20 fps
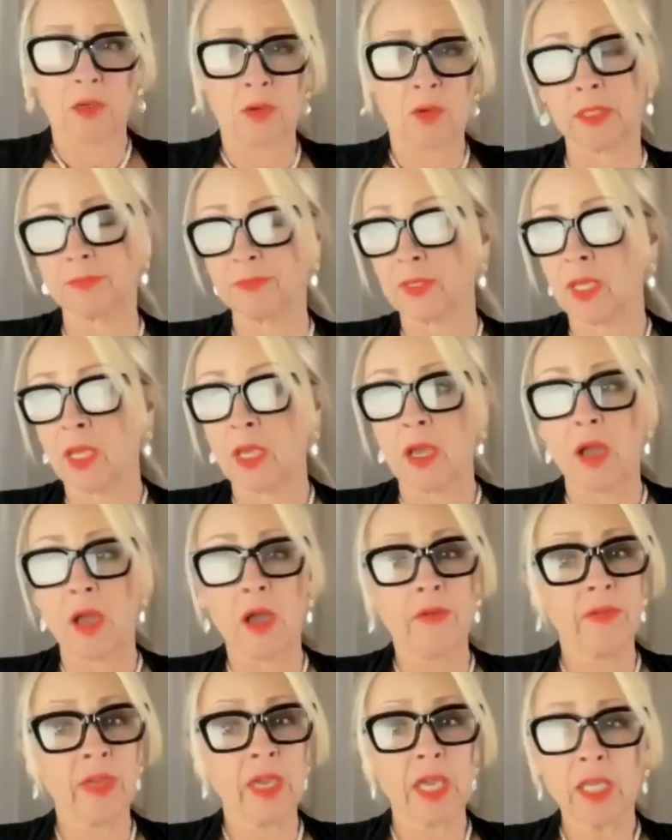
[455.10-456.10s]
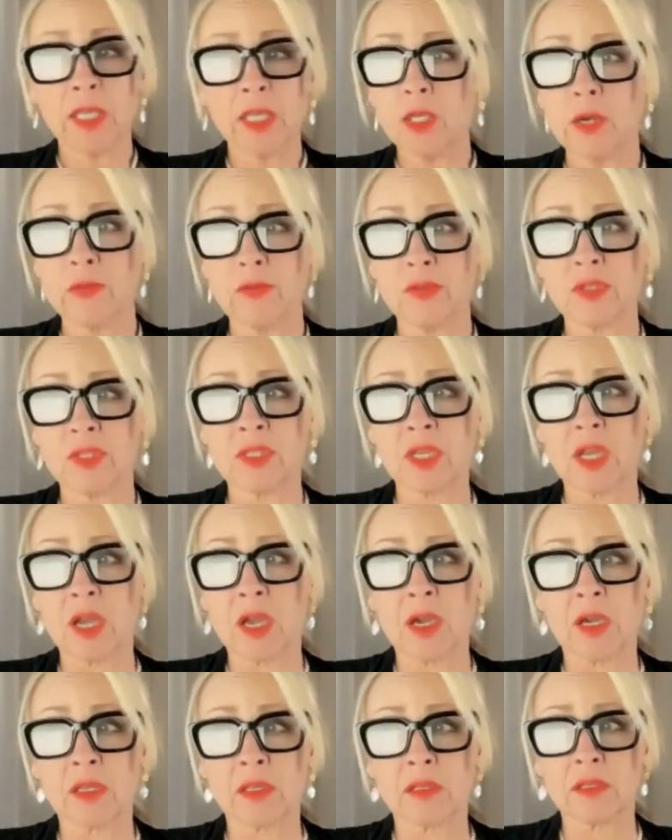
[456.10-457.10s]
Um, are there any other
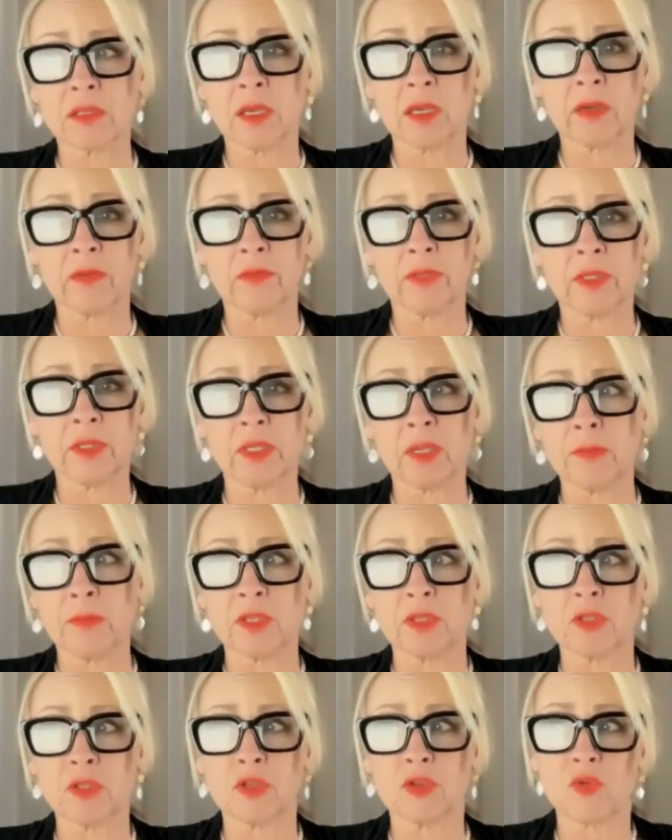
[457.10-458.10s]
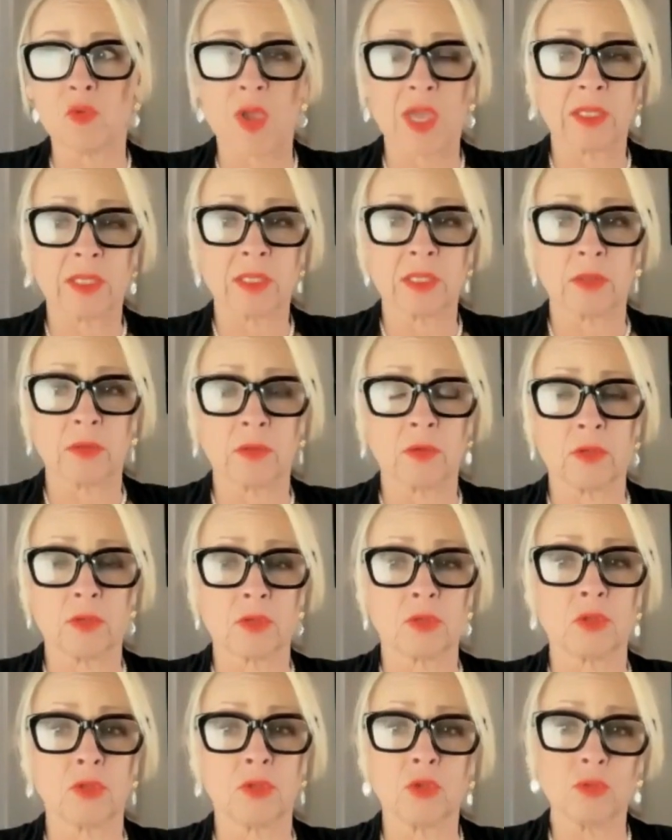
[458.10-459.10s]
signs of economic stress in the
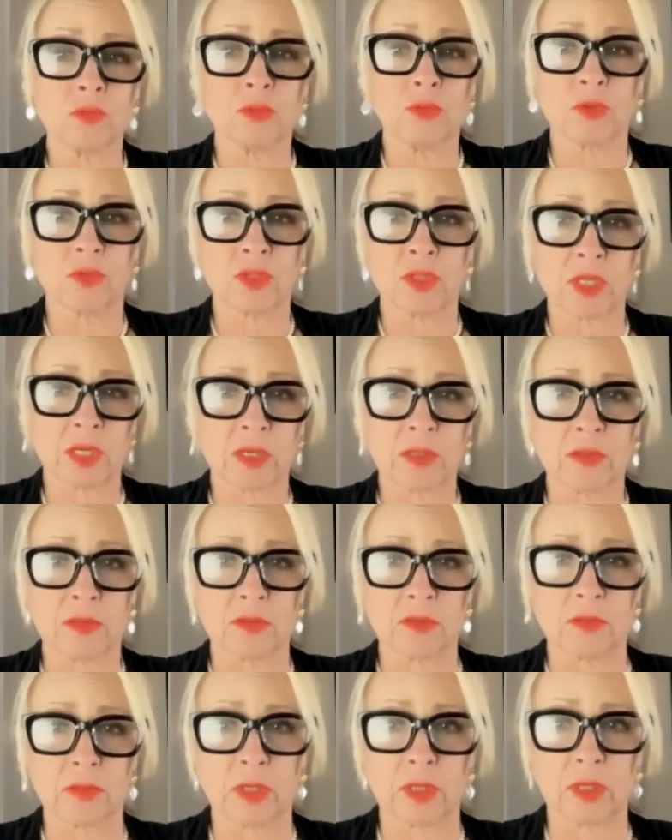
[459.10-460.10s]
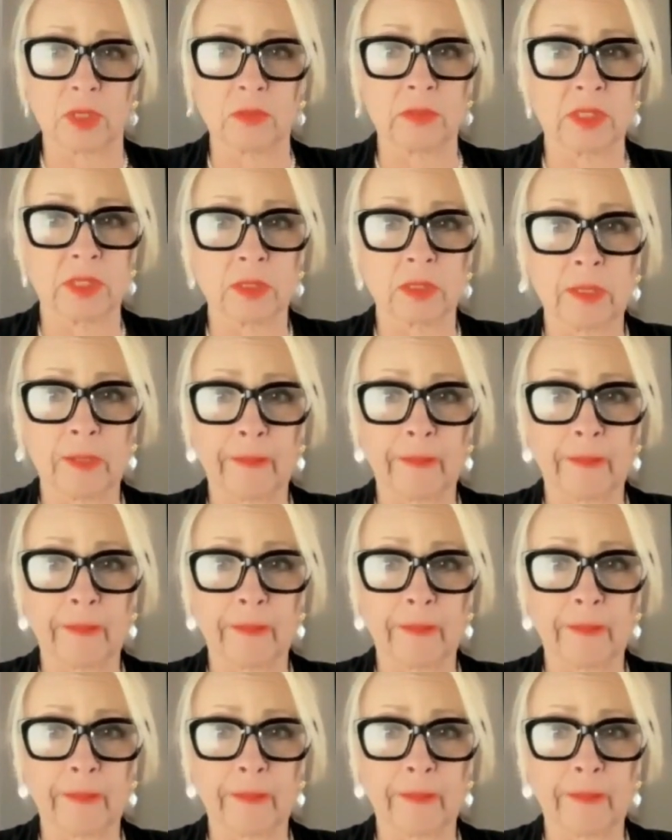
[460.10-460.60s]
consumer sector, Bob?